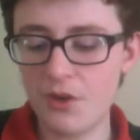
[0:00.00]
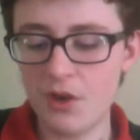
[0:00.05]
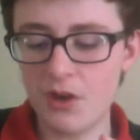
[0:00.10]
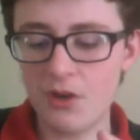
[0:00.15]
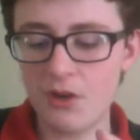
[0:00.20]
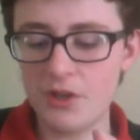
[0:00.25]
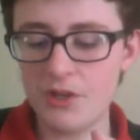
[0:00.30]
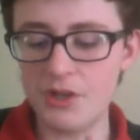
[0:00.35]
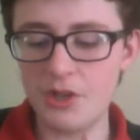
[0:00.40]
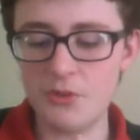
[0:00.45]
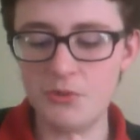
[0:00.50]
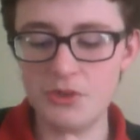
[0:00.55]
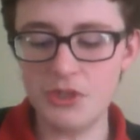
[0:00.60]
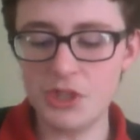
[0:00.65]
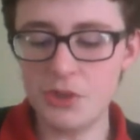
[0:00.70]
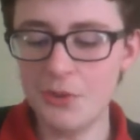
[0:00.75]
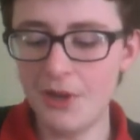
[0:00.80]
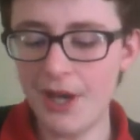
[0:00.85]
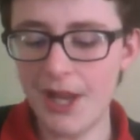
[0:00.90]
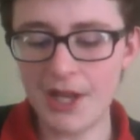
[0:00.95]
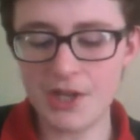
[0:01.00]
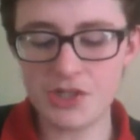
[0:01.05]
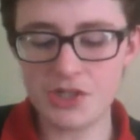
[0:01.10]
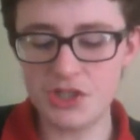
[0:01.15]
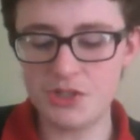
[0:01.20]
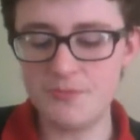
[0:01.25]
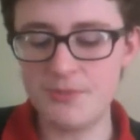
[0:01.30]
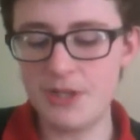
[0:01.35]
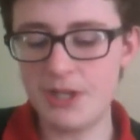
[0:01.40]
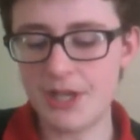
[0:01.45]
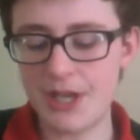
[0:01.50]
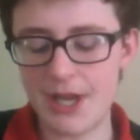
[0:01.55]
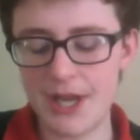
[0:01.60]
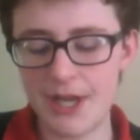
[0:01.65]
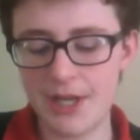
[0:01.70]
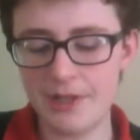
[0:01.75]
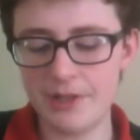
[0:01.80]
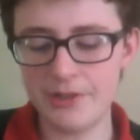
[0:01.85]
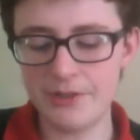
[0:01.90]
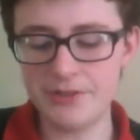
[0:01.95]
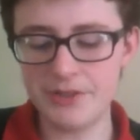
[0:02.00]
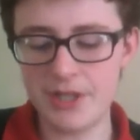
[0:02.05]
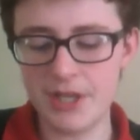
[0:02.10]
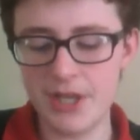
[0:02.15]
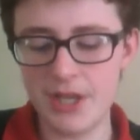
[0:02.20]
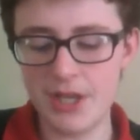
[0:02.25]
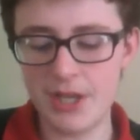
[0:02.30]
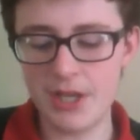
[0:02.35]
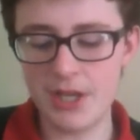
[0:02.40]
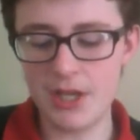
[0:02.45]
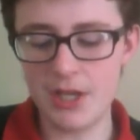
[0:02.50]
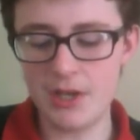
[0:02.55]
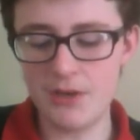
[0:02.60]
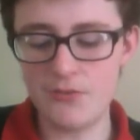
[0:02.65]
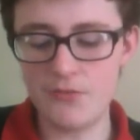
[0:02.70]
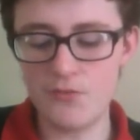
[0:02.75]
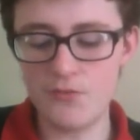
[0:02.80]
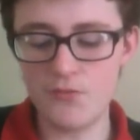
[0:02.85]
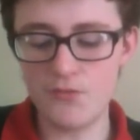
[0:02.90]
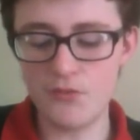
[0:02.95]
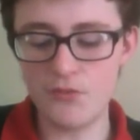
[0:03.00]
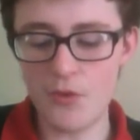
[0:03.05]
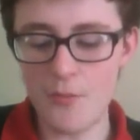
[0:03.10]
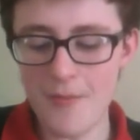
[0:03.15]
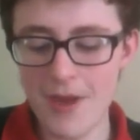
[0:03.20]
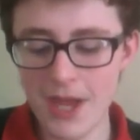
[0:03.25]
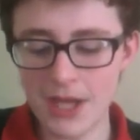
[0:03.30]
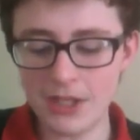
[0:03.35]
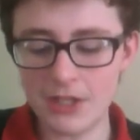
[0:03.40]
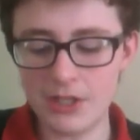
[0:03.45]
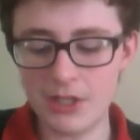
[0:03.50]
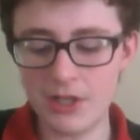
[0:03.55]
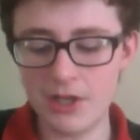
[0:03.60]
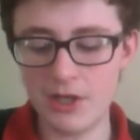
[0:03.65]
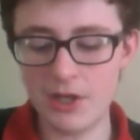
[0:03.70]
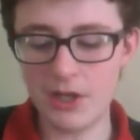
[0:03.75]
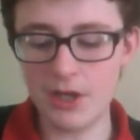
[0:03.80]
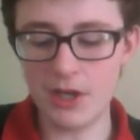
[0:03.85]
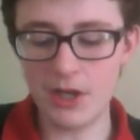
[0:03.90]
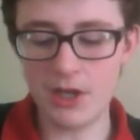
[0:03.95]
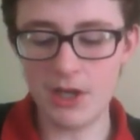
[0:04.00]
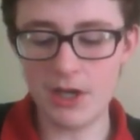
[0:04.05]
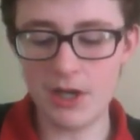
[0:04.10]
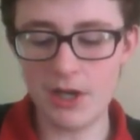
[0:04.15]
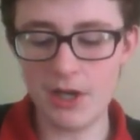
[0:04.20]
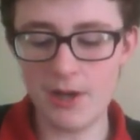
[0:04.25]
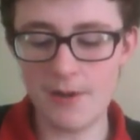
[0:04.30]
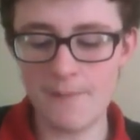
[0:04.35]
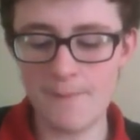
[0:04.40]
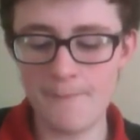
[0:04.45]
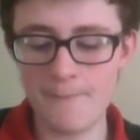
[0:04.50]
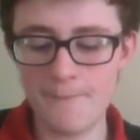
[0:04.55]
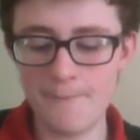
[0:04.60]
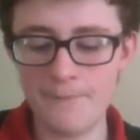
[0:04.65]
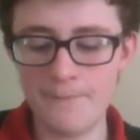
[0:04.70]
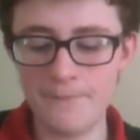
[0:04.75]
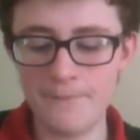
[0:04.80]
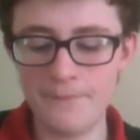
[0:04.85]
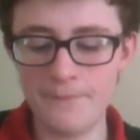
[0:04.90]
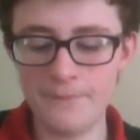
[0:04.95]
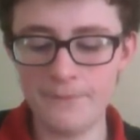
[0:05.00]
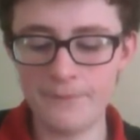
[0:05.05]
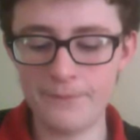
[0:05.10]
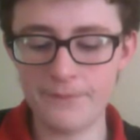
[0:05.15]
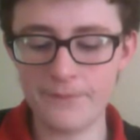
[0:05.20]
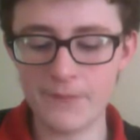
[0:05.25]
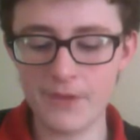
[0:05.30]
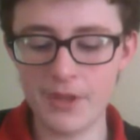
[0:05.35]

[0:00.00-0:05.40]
got new elections being held in Romania and